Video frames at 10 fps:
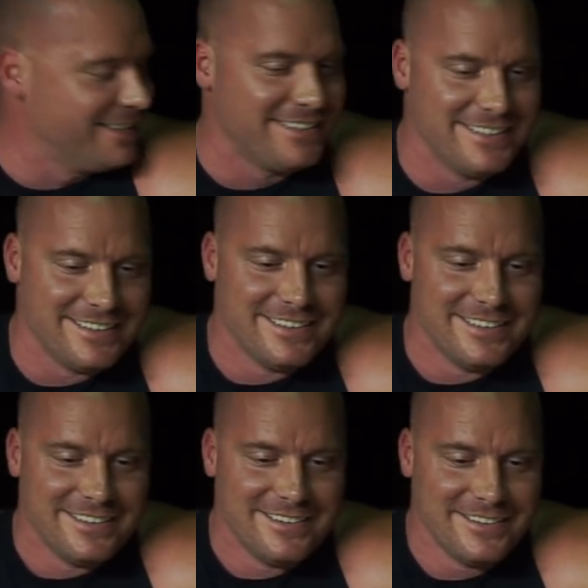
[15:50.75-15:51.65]
Yeah, that shit
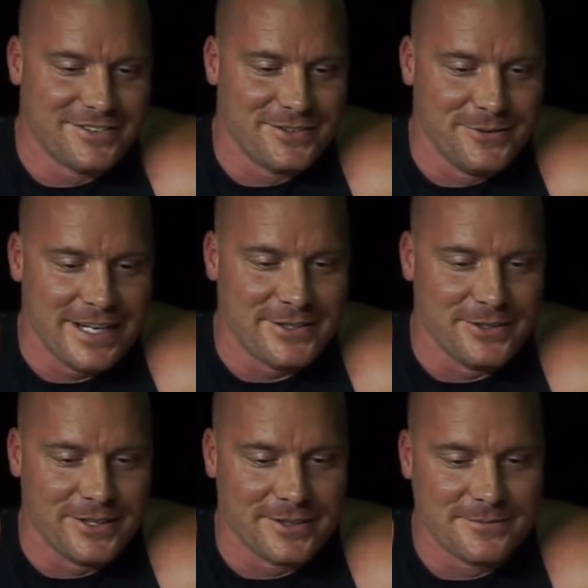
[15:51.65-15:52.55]
would tell the
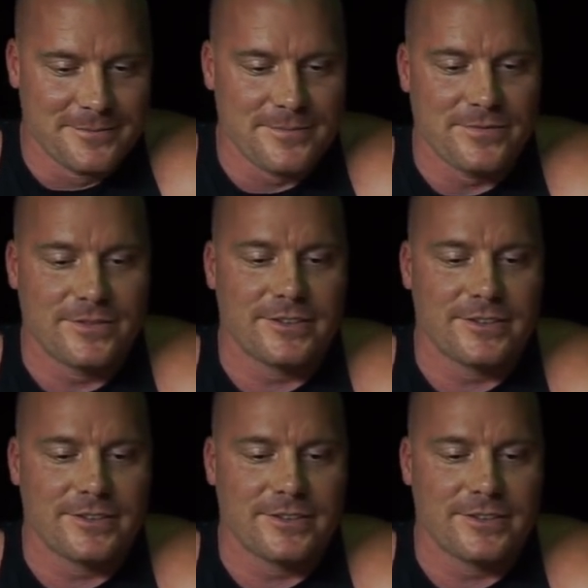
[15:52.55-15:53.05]
whole thing.